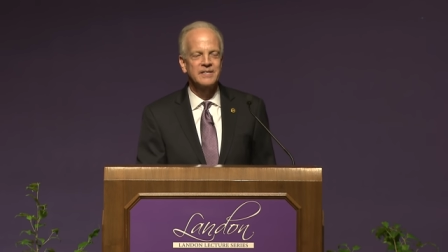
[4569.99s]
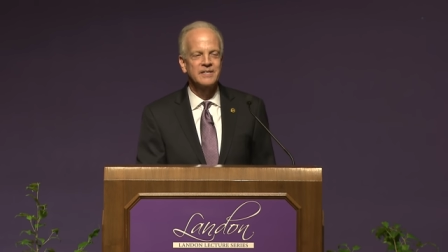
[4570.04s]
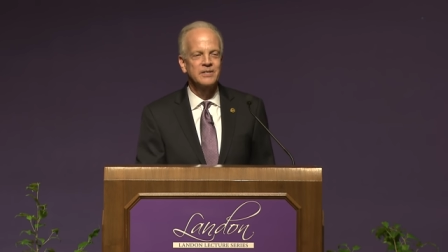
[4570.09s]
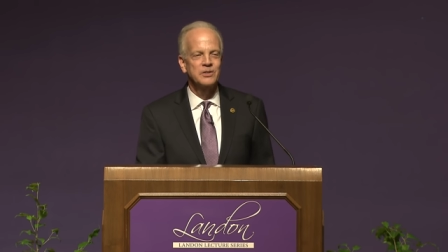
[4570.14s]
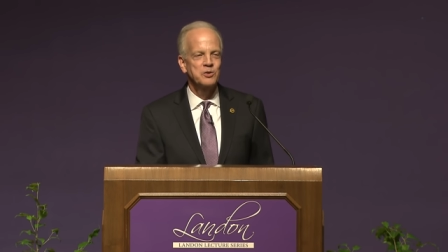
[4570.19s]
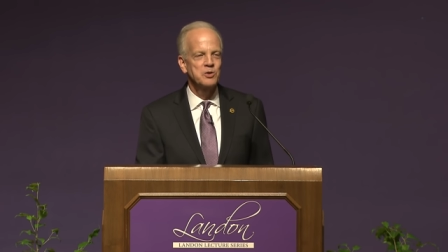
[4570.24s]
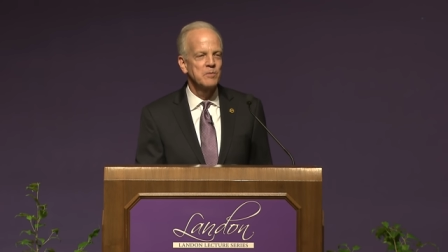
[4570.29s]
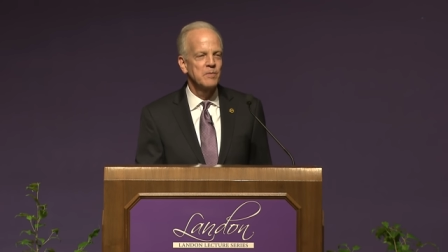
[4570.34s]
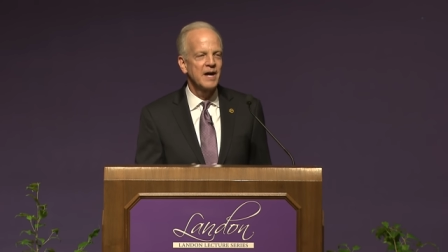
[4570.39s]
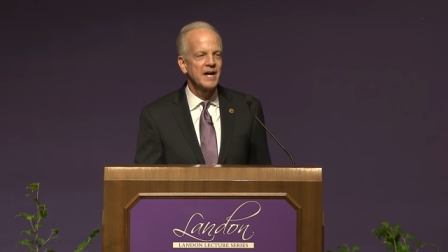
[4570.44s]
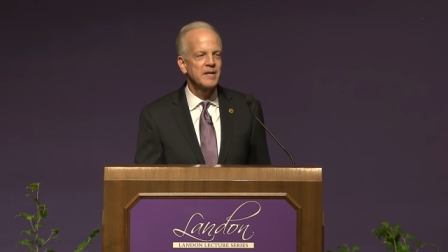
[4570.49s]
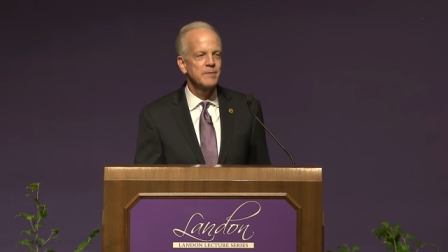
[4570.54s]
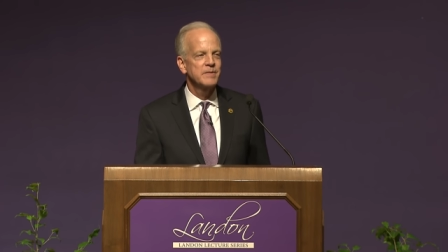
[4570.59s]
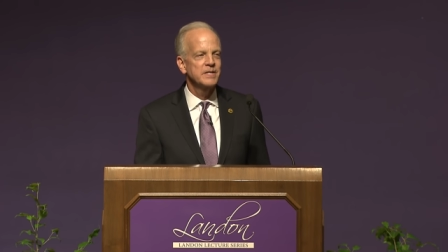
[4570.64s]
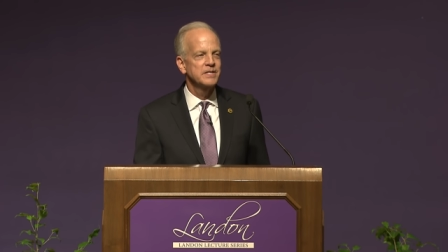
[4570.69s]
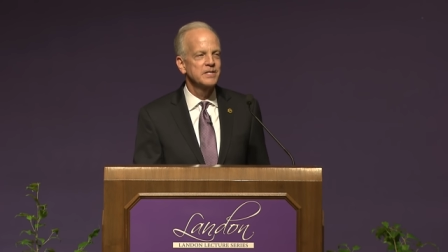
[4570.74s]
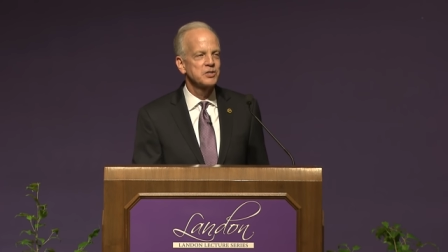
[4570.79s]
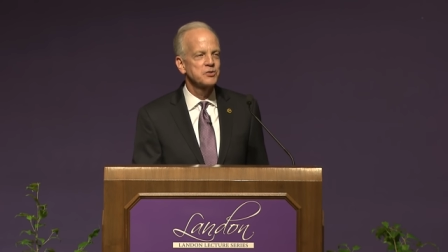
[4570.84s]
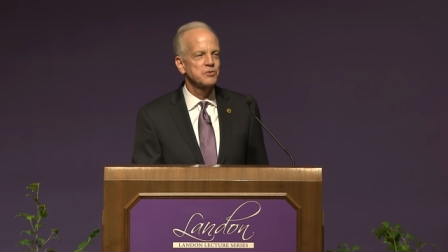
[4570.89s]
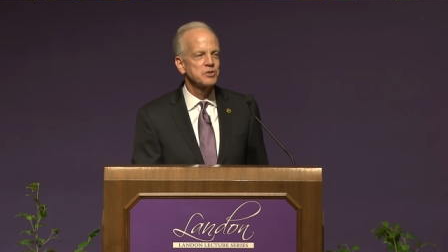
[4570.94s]
Who am I to be
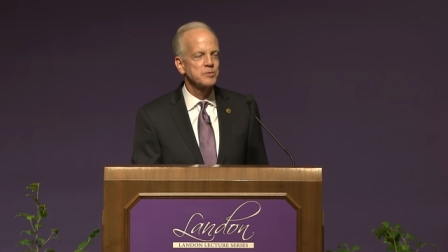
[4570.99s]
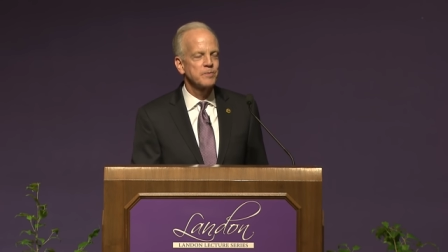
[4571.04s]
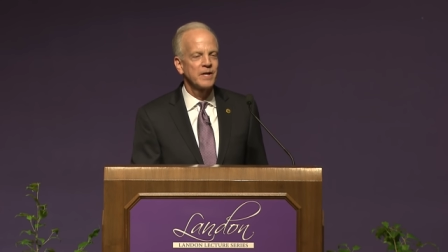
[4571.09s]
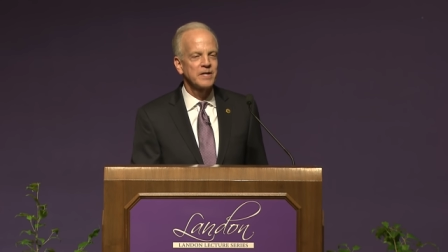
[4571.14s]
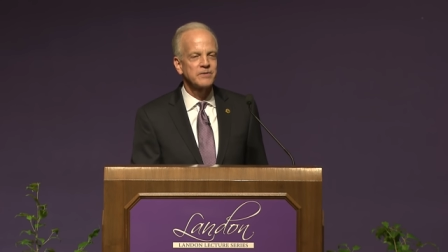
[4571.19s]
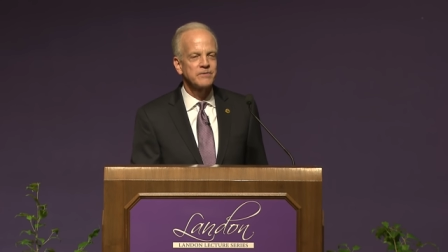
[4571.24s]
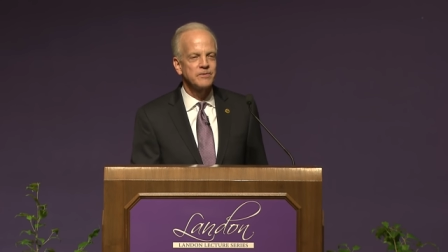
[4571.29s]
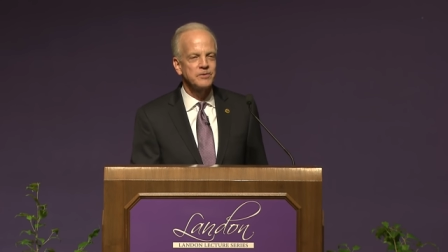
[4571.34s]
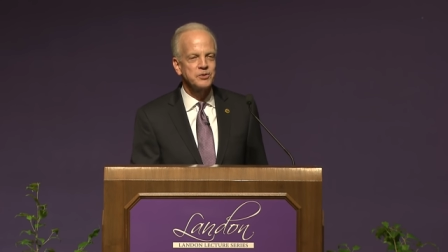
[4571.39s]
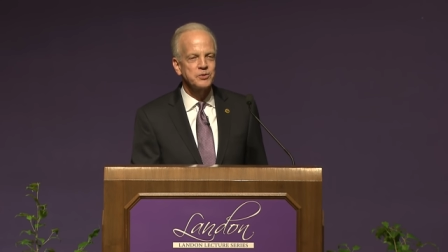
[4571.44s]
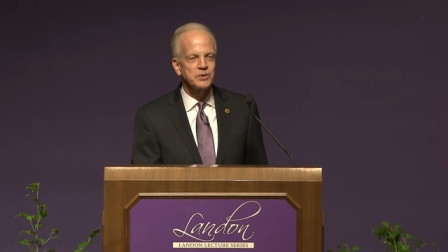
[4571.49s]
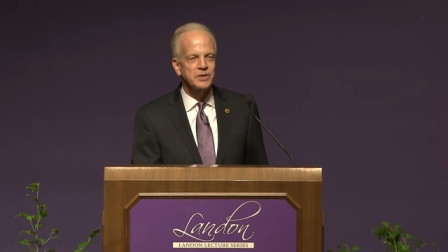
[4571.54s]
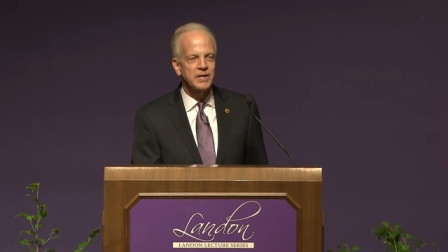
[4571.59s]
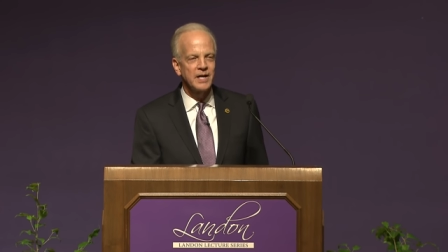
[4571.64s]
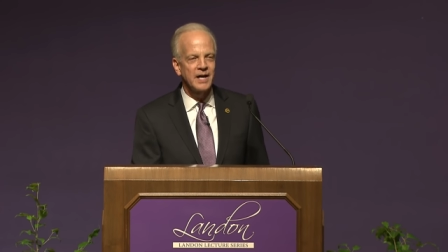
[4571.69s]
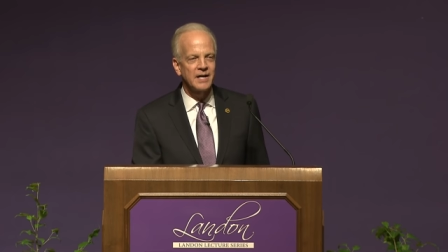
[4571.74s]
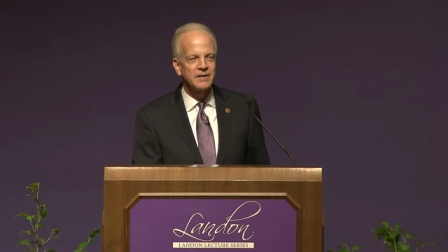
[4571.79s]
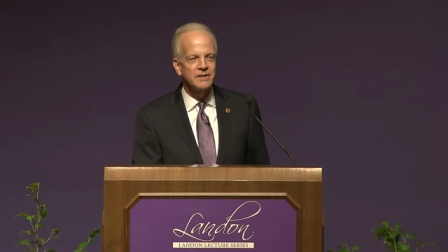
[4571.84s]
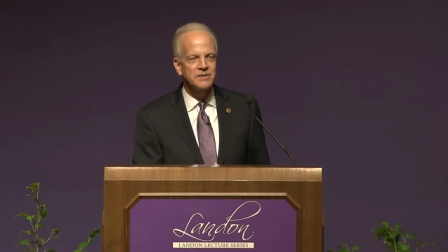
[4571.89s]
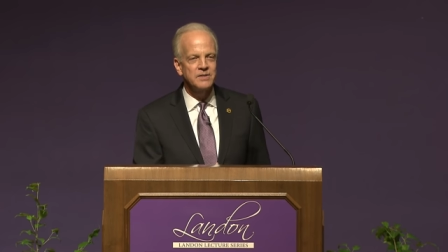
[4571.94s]
disrespectful to a
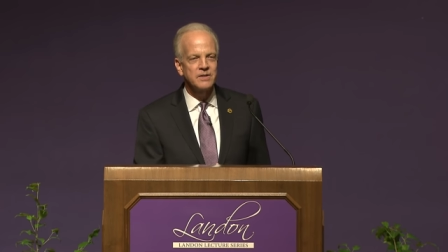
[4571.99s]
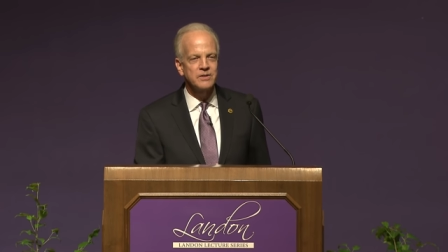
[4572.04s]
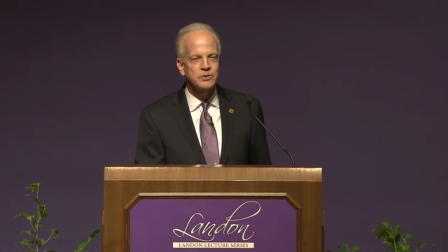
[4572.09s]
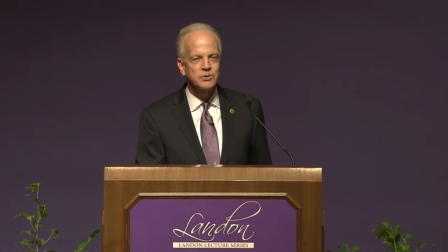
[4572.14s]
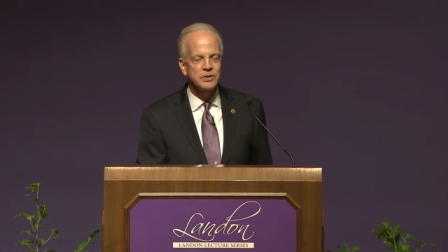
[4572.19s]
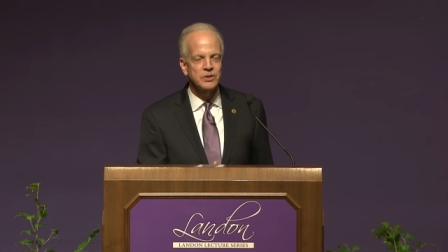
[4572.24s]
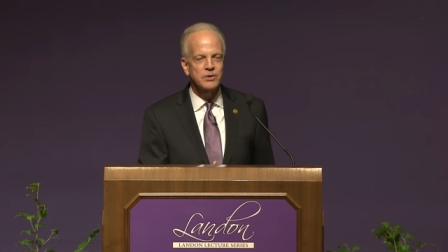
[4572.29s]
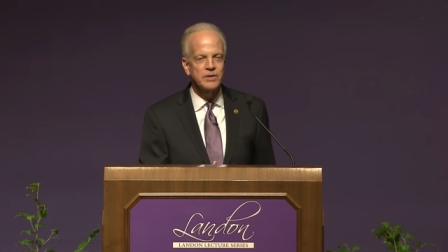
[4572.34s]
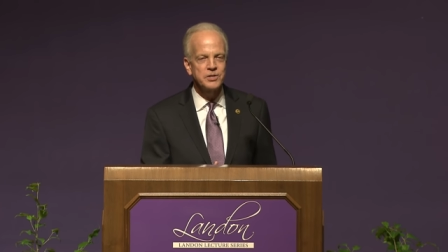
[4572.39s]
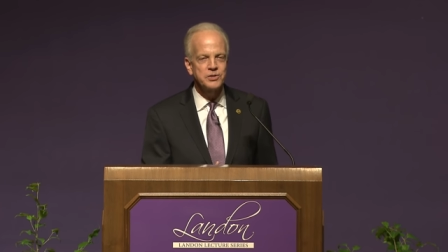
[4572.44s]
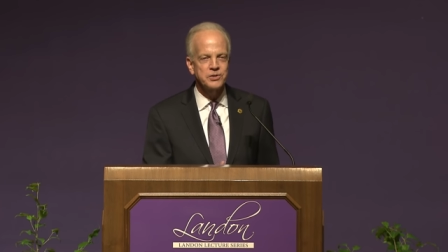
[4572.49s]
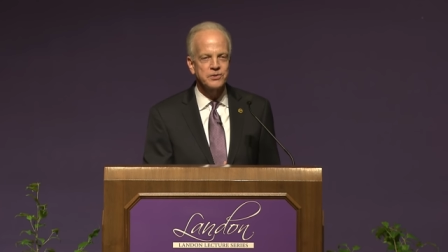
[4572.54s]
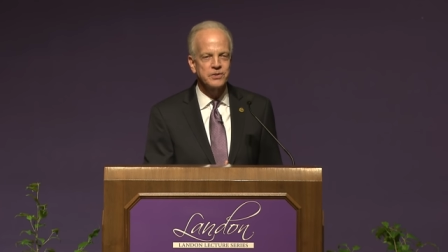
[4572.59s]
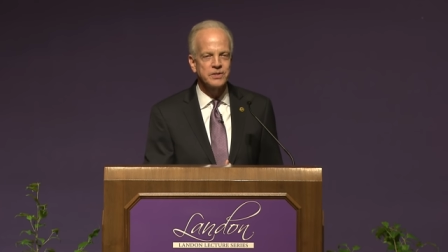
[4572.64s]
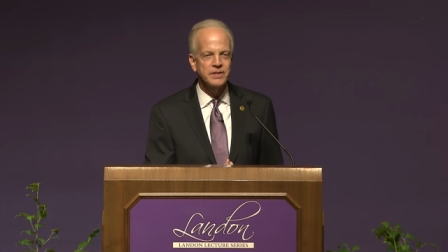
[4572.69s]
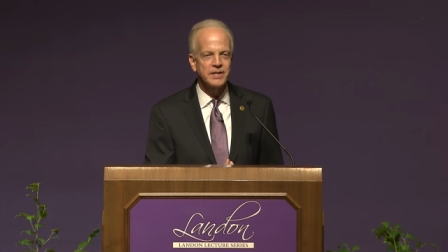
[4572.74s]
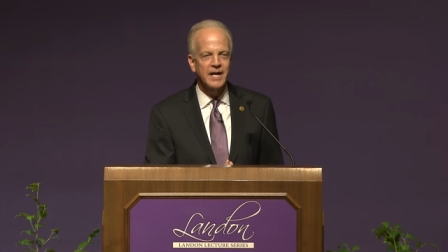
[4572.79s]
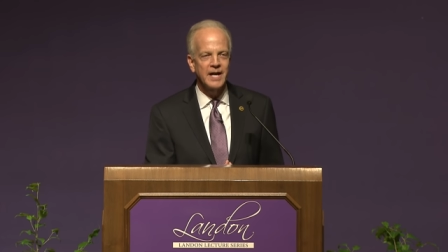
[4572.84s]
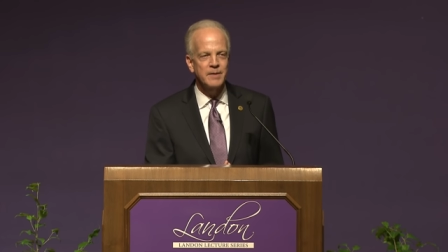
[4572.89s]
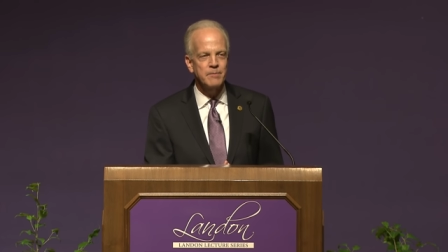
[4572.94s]
God, to a creature
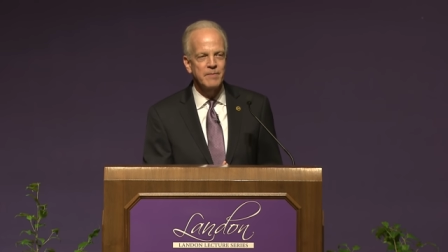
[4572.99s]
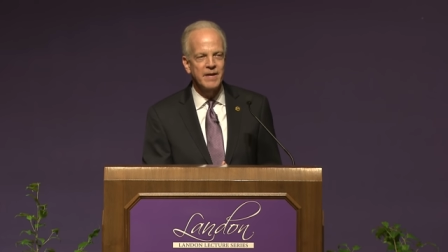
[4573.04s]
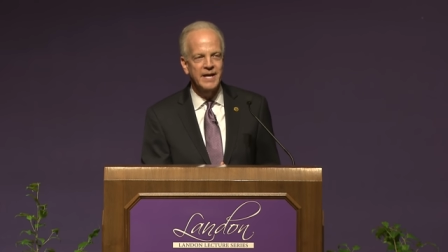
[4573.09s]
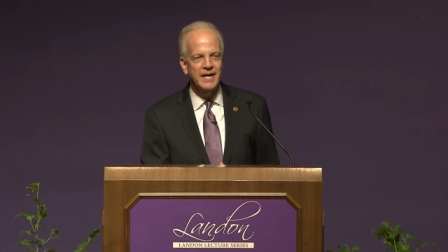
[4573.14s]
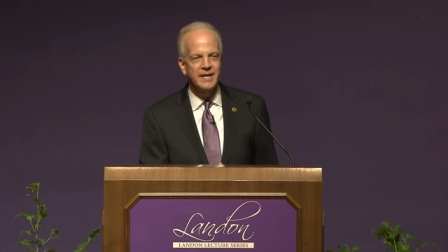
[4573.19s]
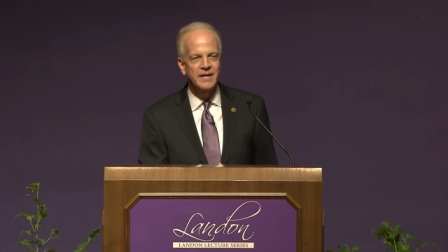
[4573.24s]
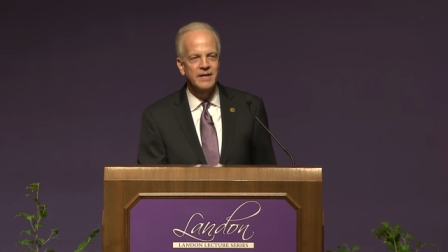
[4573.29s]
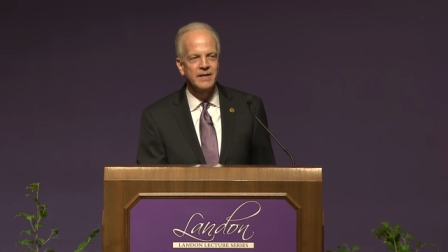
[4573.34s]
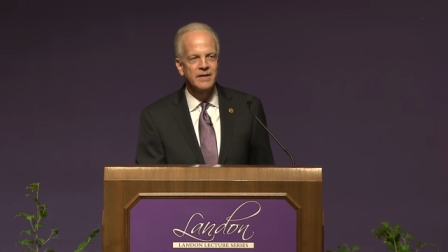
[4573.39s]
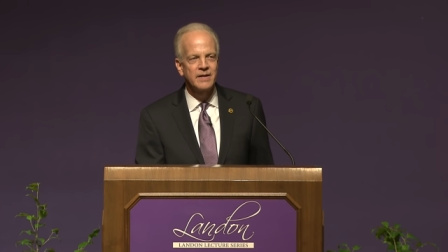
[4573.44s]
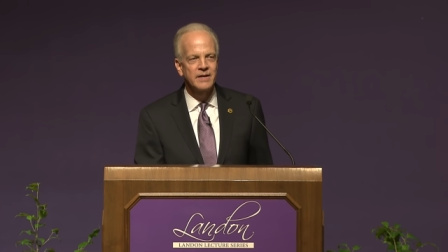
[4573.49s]
that God made?